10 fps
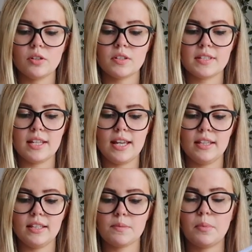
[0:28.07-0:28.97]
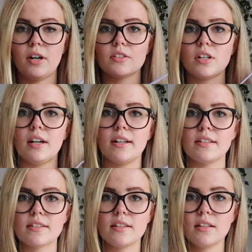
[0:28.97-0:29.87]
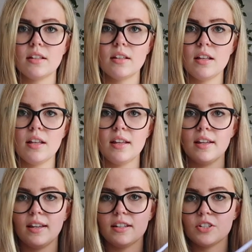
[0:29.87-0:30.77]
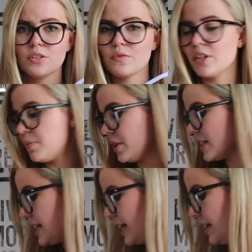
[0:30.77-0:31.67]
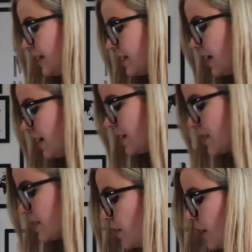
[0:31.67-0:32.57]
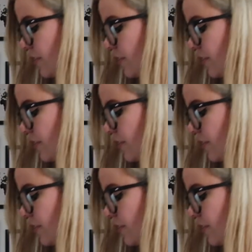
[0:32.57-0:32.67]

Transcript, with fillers: you can see, this part ties and it's just really pretty and the colour is so